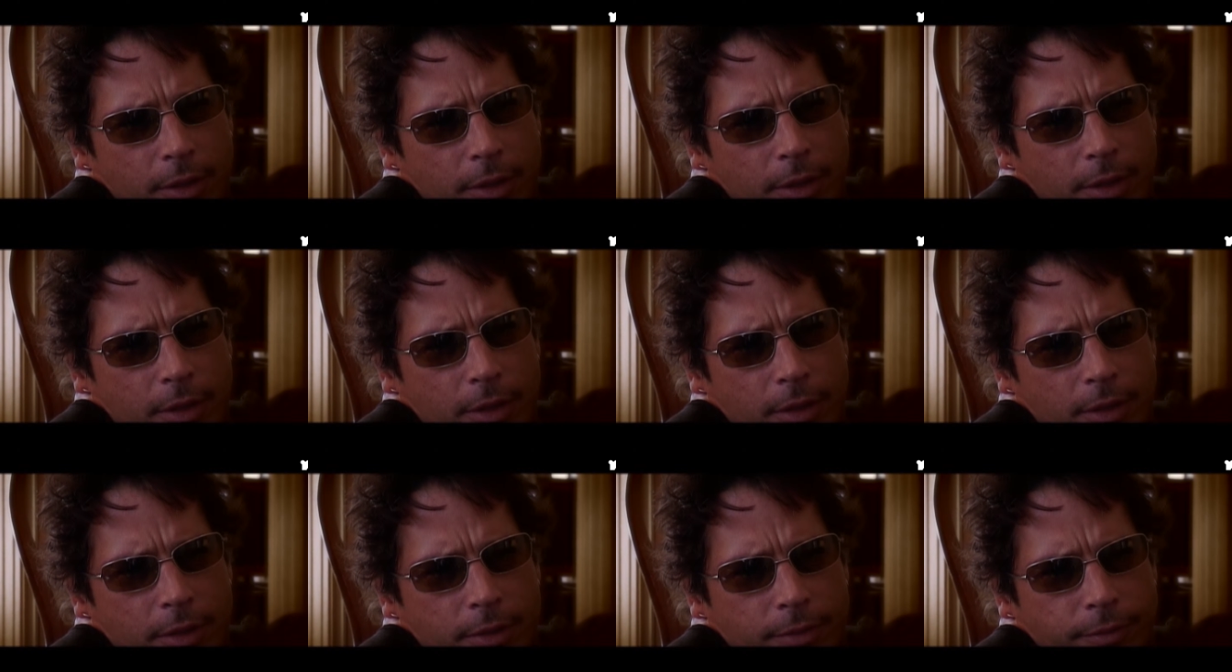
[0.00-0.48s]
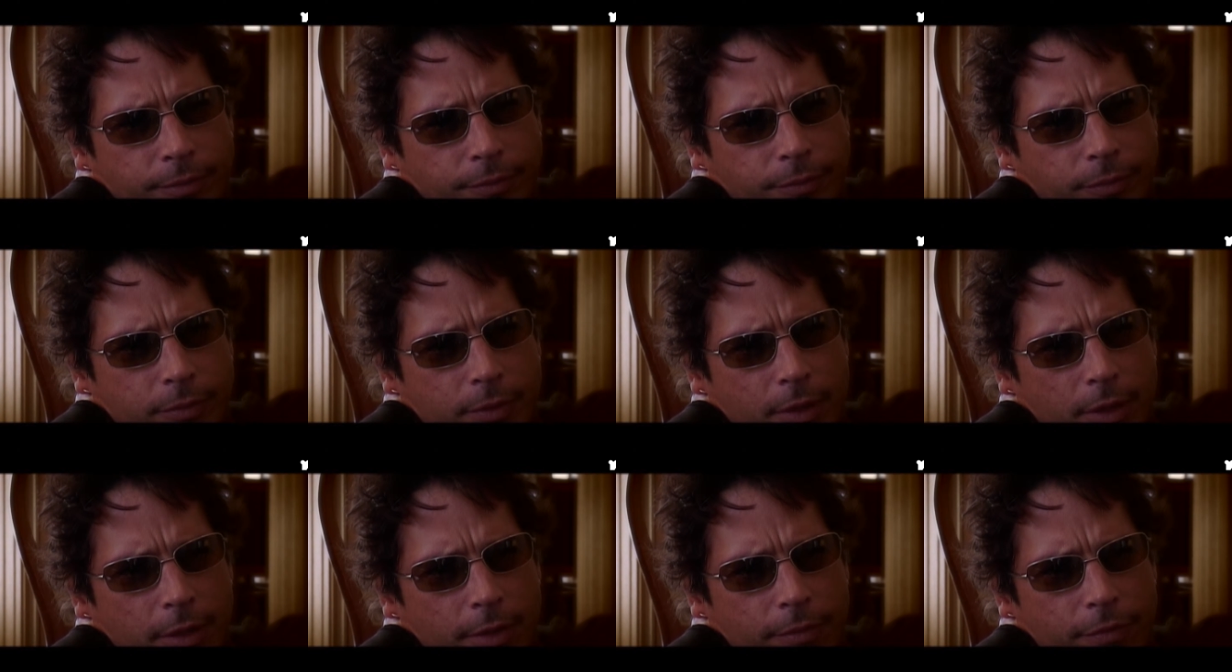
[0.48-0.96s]

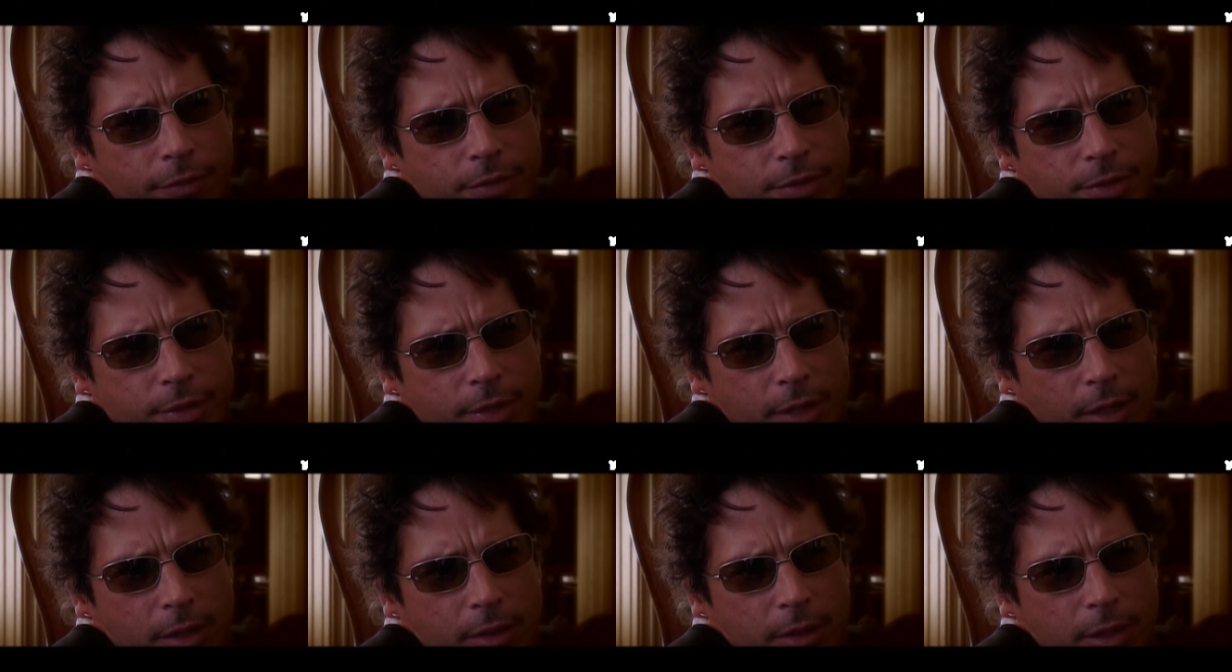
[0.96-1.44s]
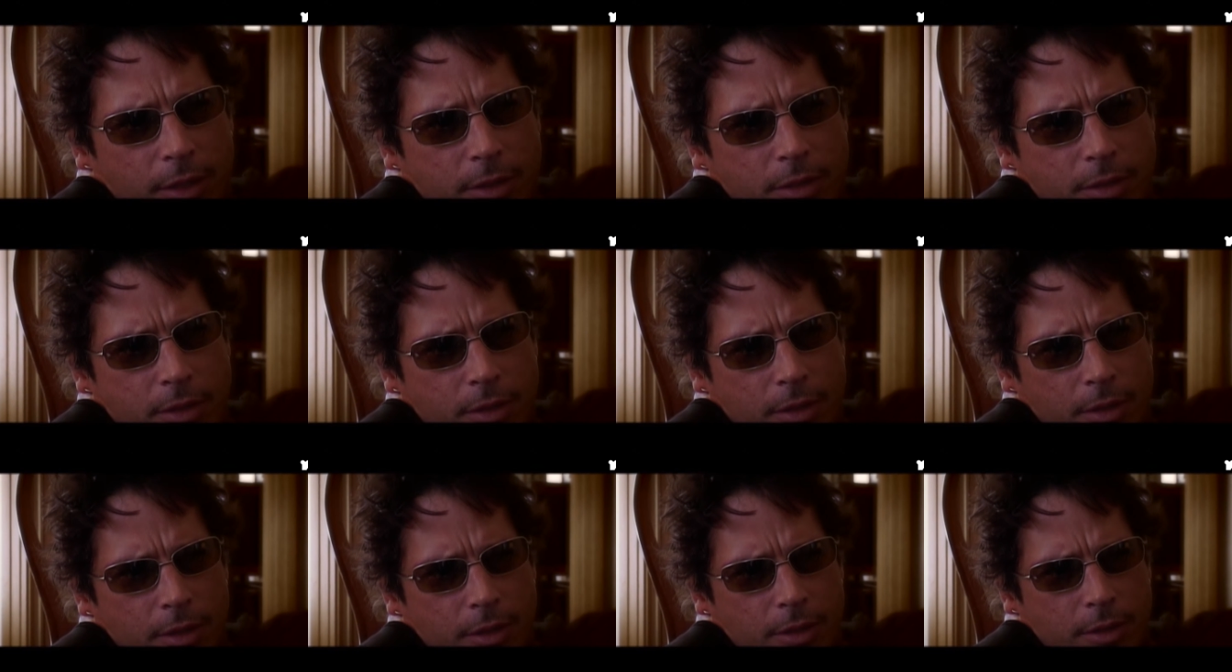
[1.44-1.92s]
Um, a few
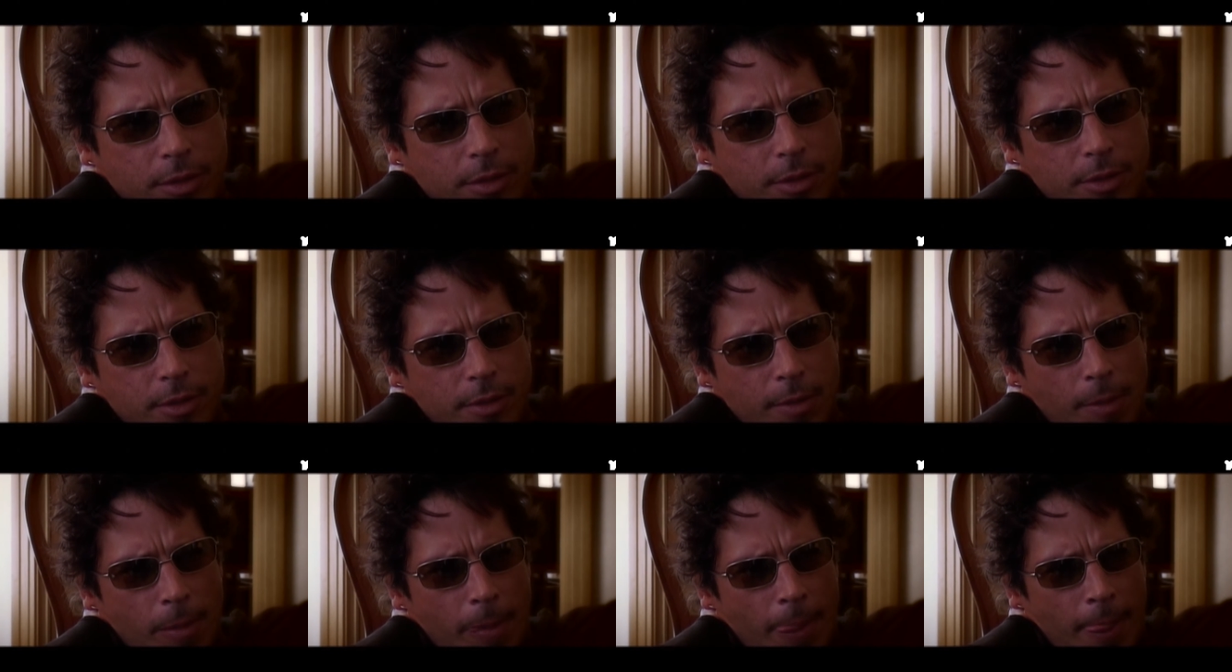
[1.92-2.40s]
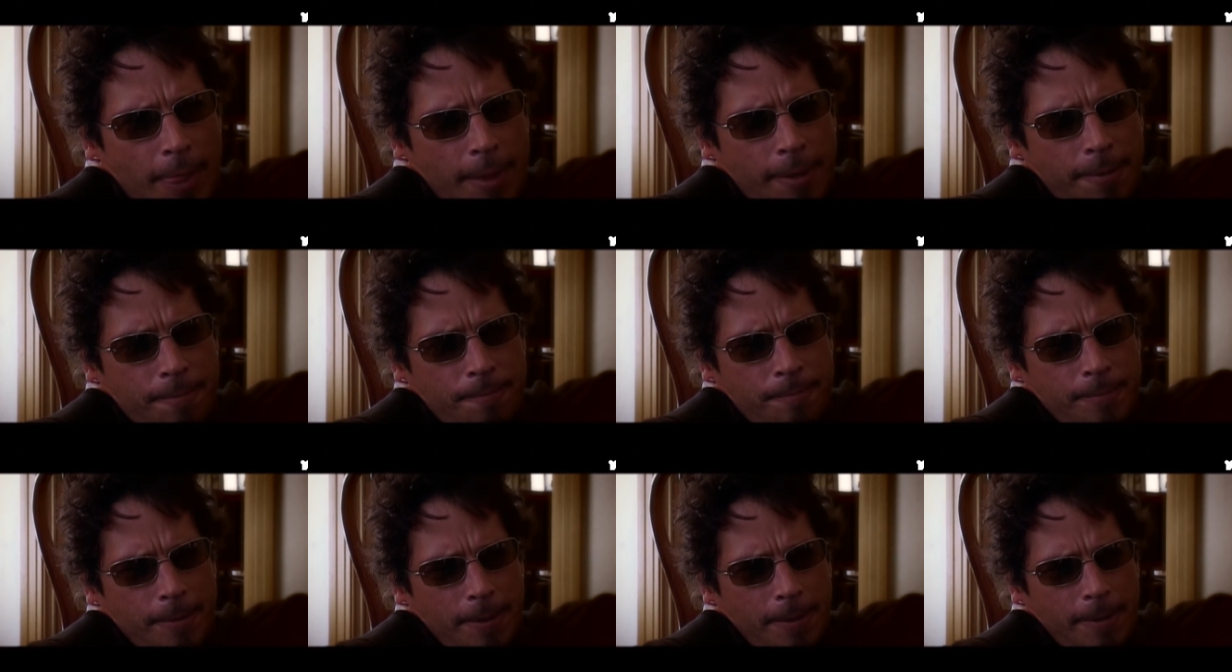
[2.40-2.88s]
Soundgarden songs.
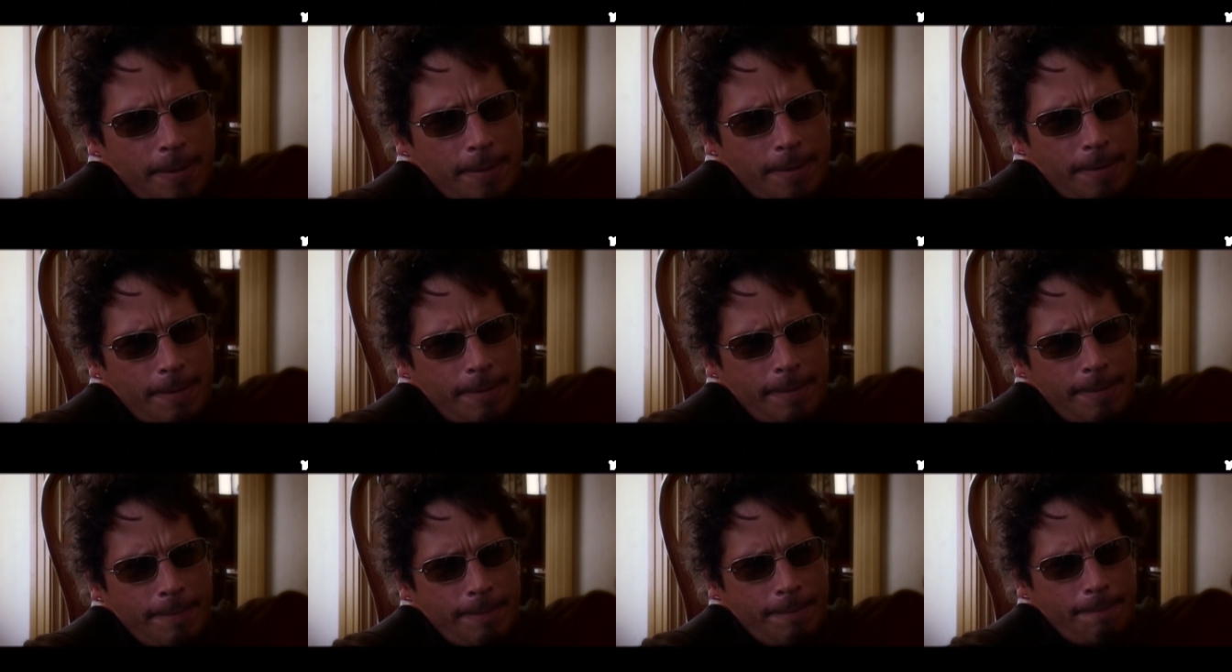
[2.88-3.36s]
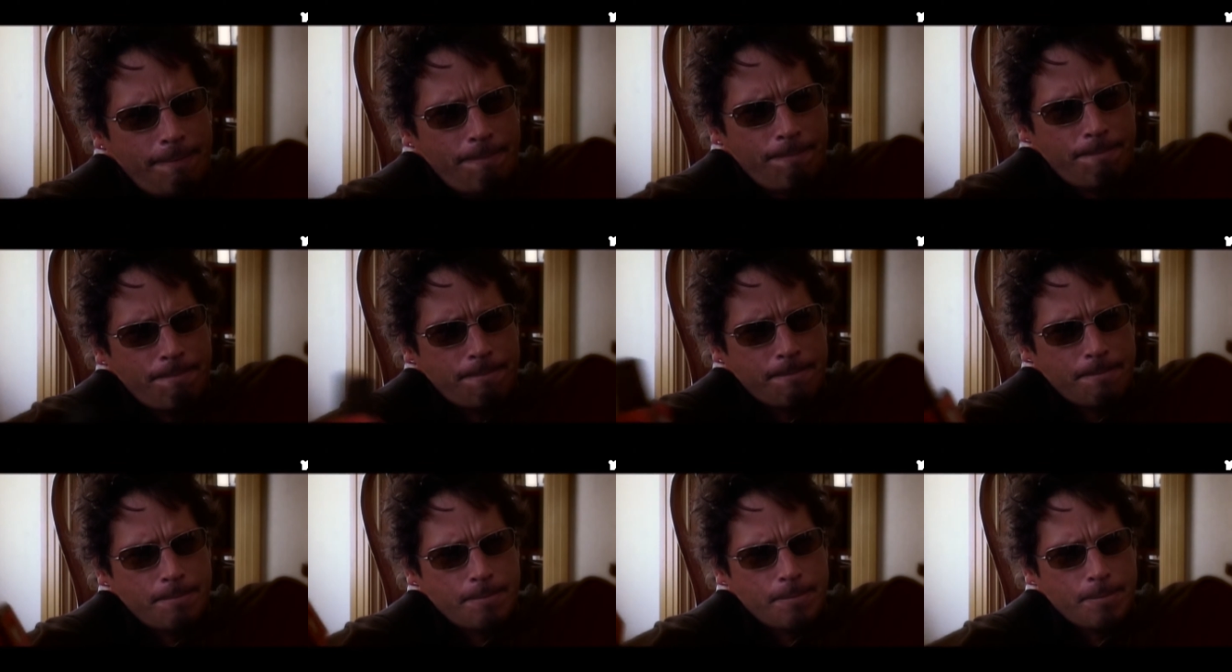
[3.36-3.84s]
Um,
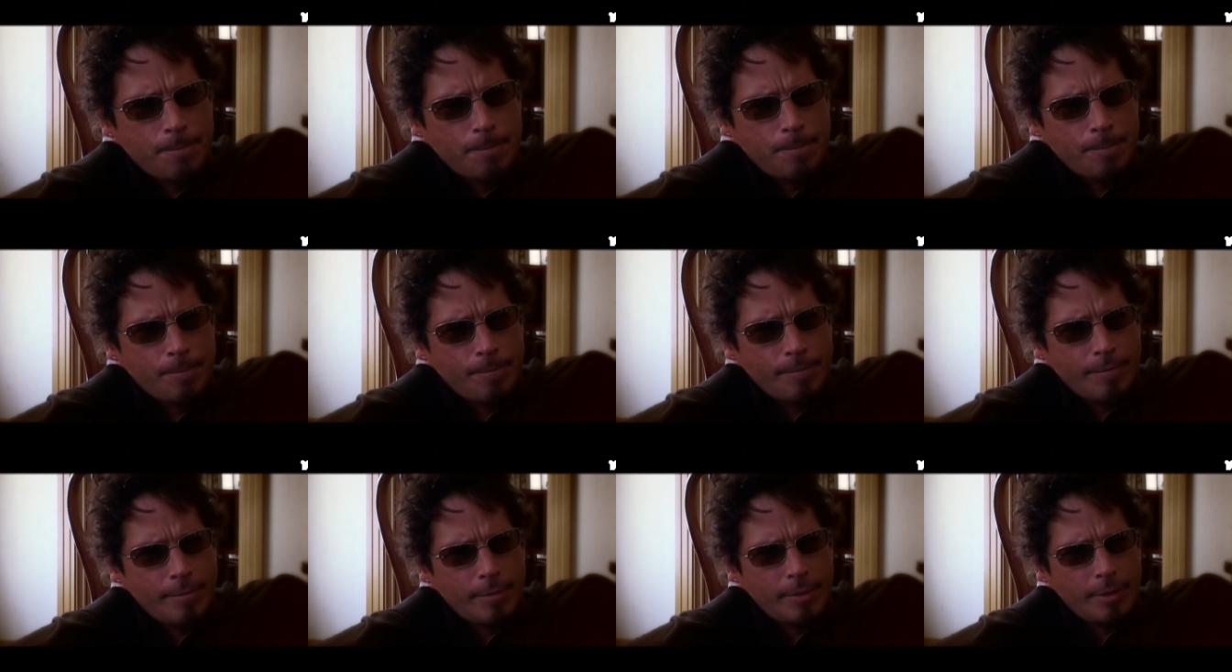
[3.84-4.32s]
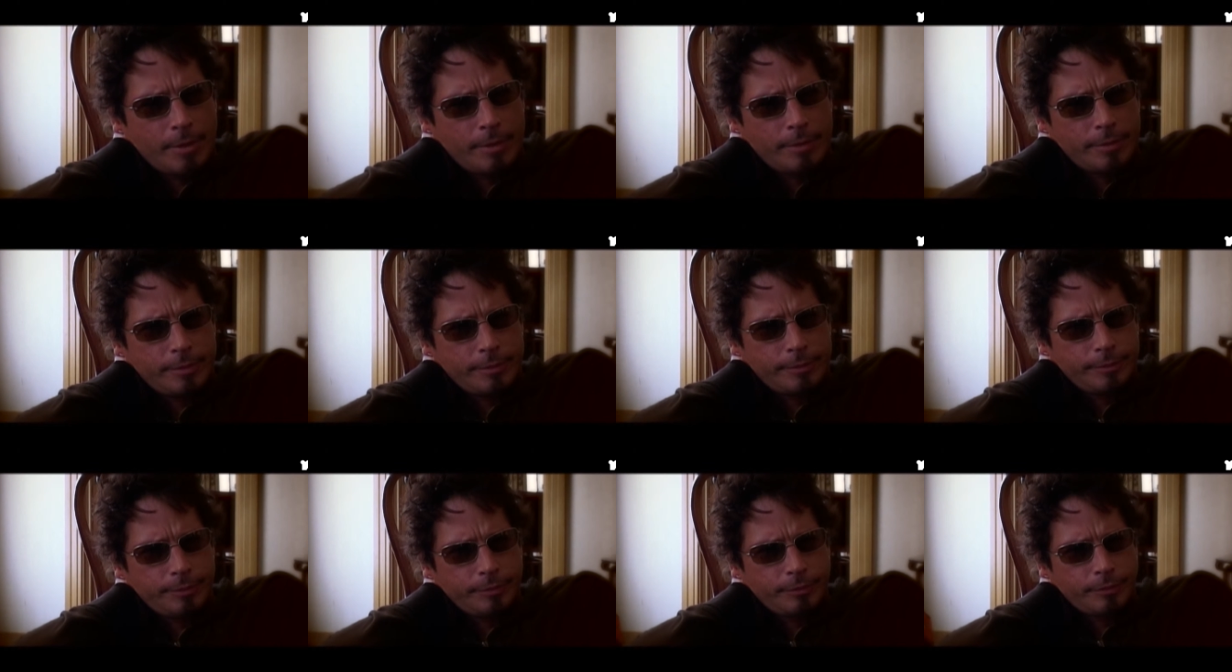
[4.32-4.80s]
Which one do you prefer
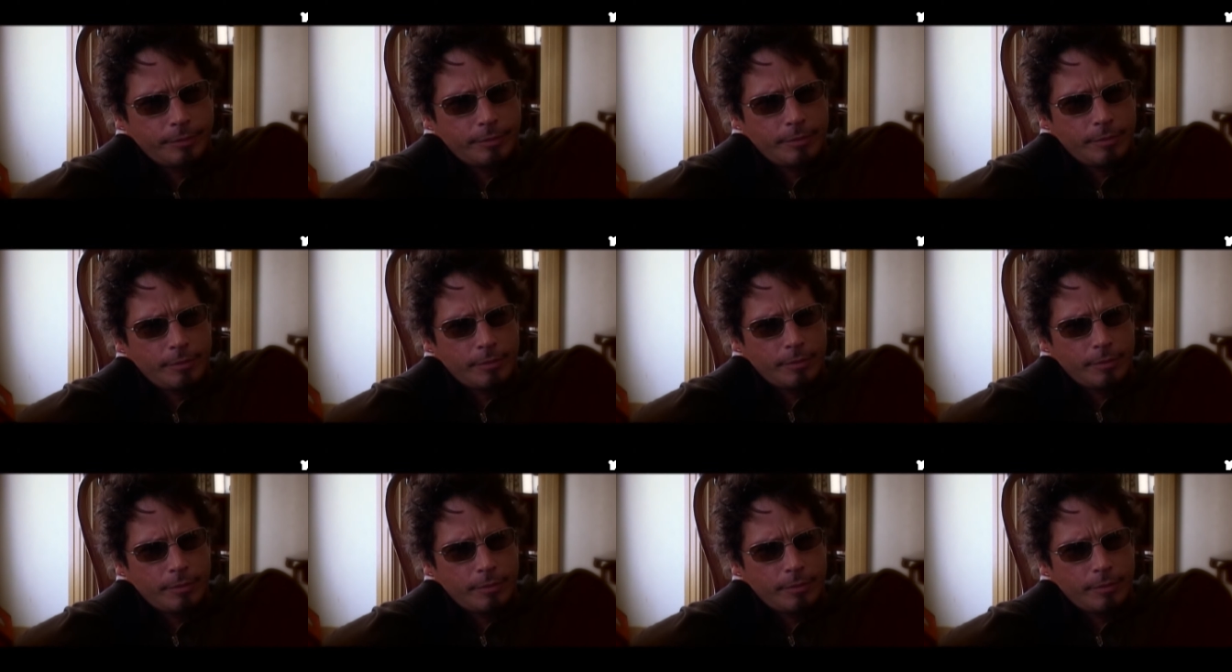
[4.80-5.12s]
from Soundgarden